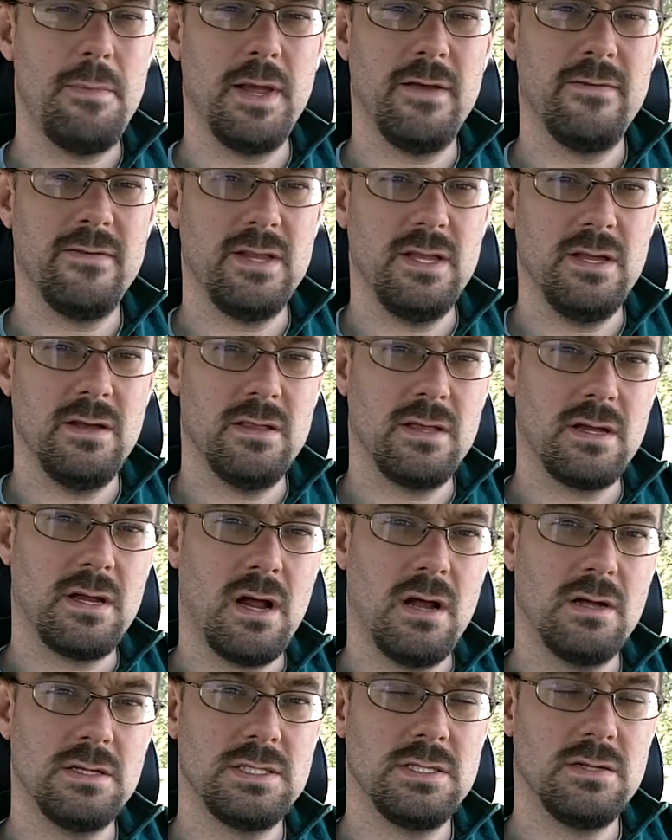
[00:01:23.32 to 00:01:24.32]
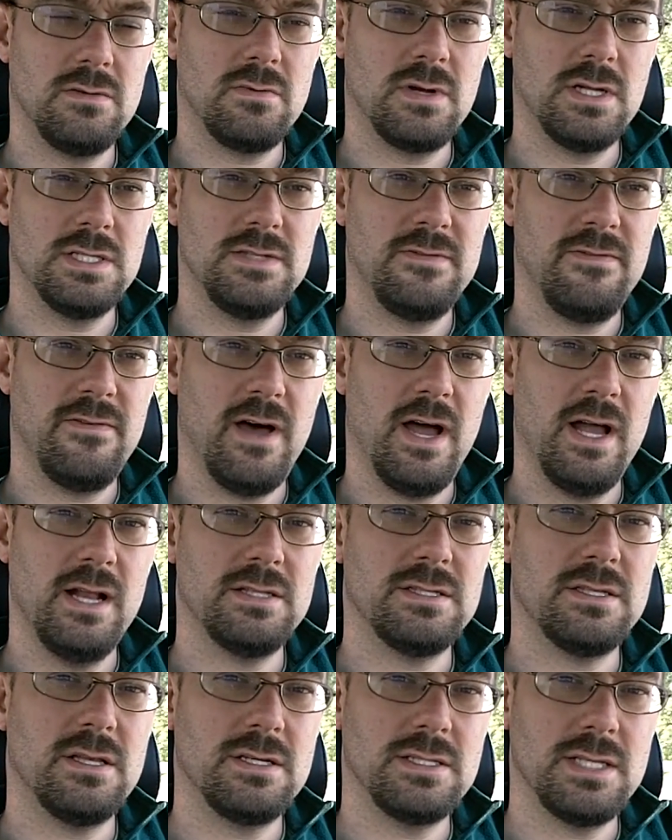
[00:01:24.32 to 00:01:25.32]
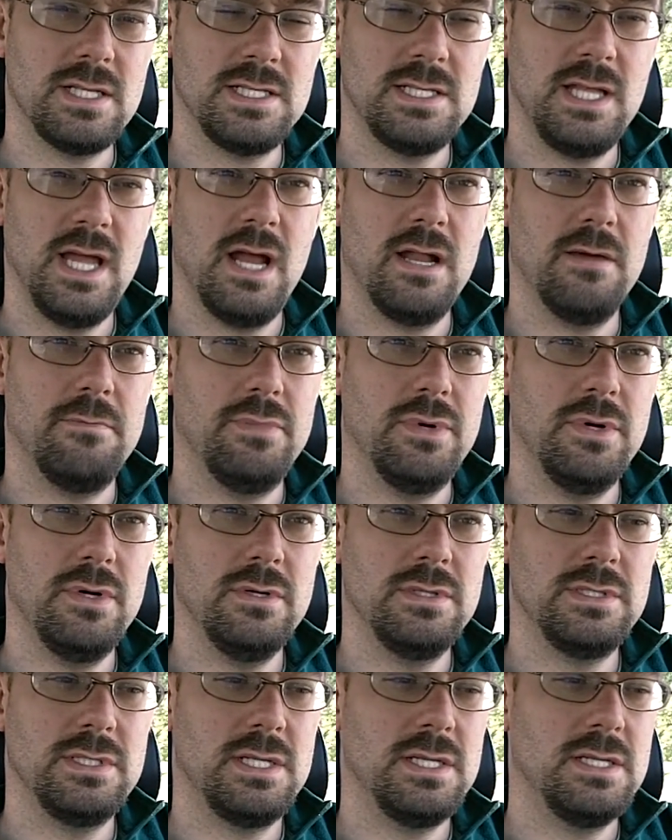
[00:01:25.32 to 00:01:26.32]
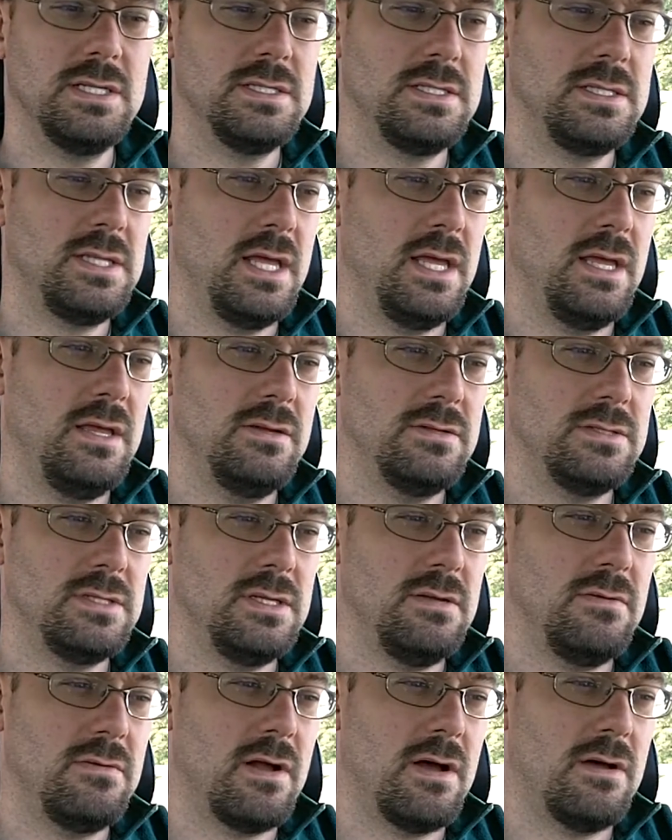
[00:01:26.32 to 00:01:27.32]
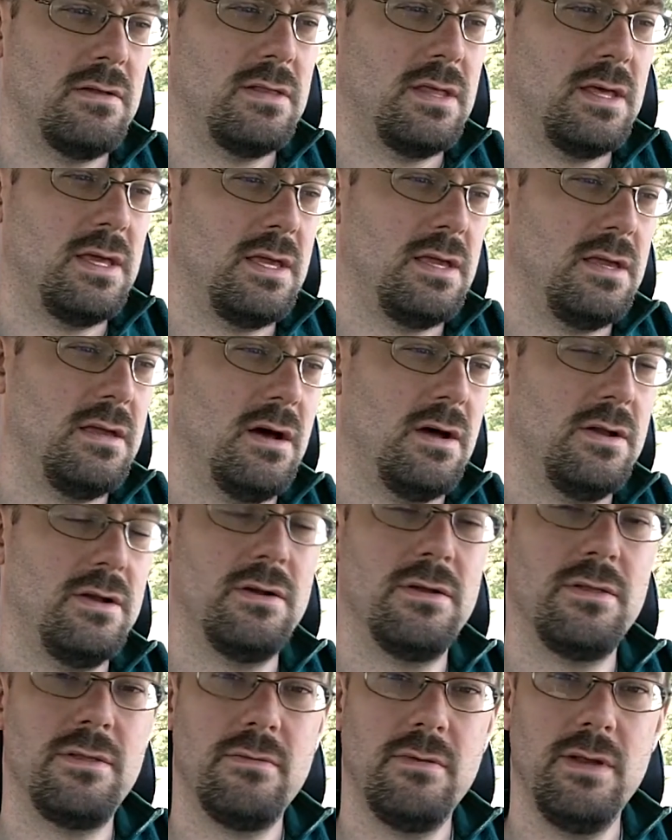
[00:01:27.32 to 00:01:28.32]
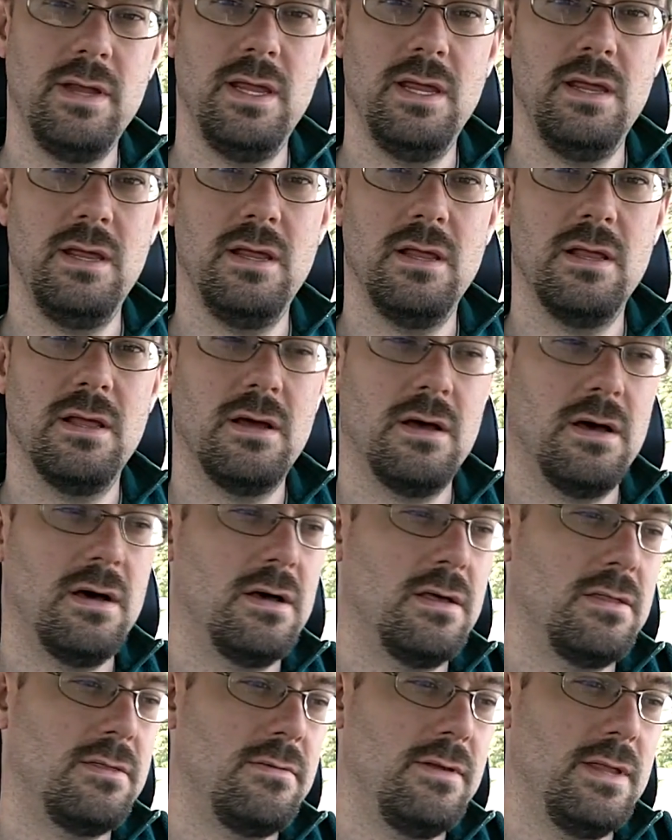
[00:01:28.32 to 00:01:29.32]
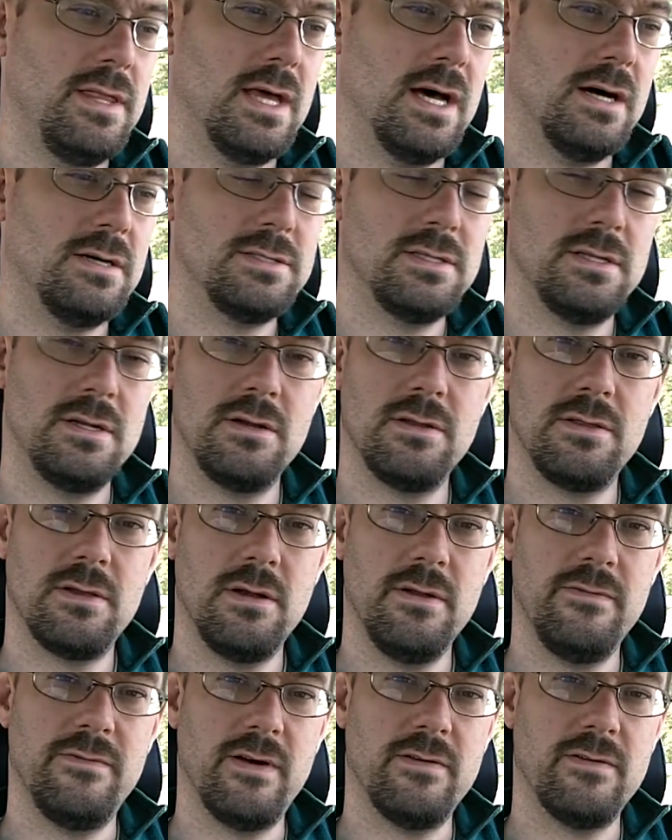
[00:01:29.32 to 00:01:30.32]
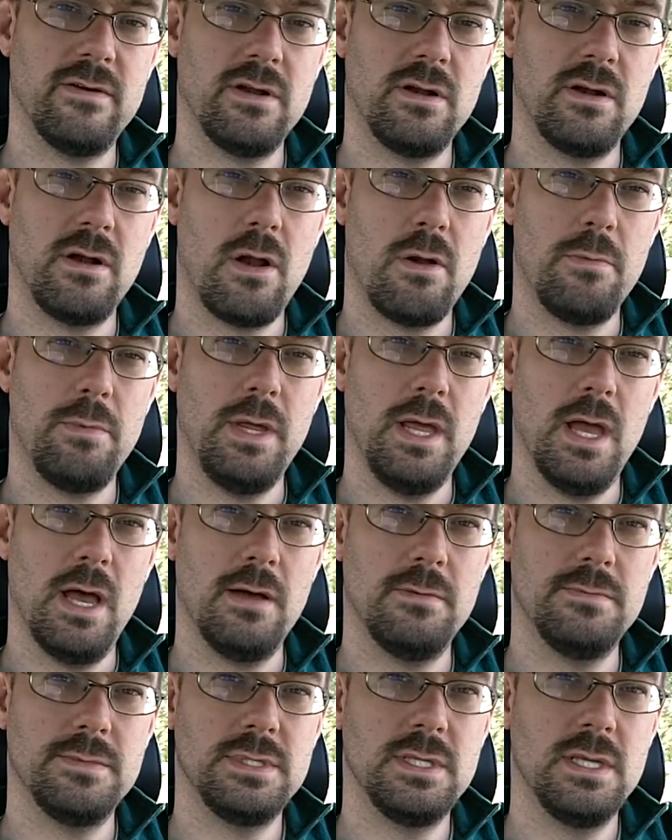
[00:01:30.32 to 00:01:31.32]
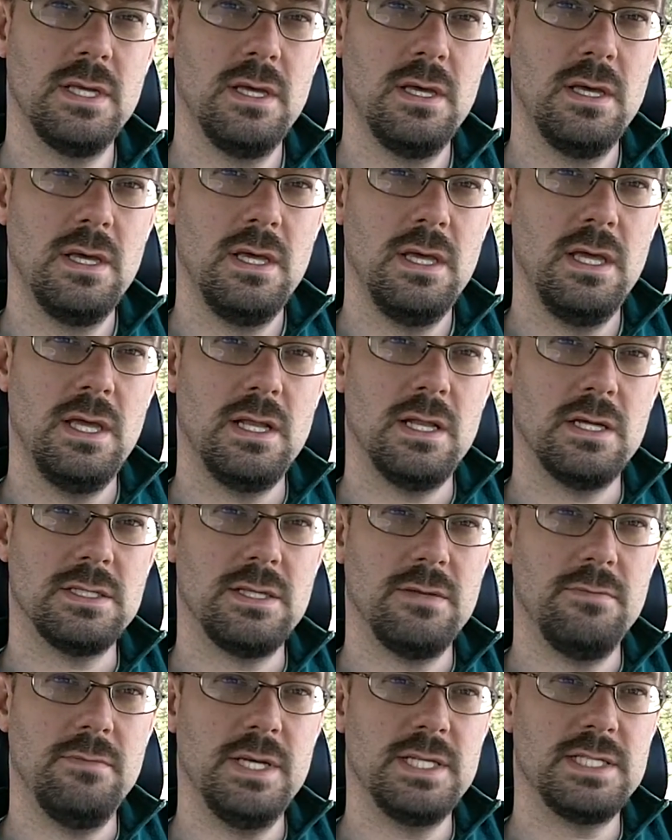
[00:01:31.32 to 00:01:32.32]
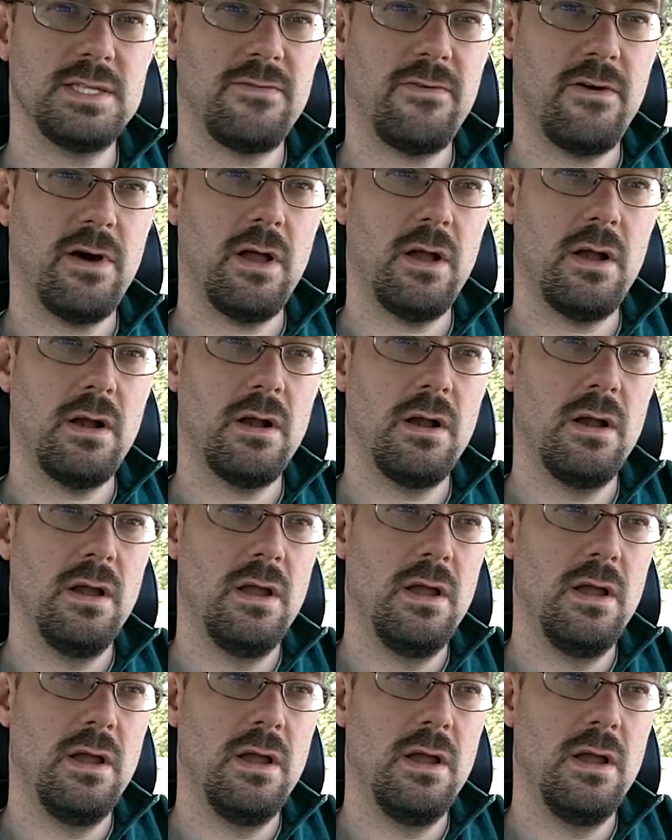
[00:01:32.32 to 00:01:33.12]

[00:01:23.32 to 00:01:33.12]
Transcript: big of a deal. The car still runs fine as long as I stay at a boost and stay usually around like under three, uh, 3,000 or 3,500 RPMs. It doesn't misfire.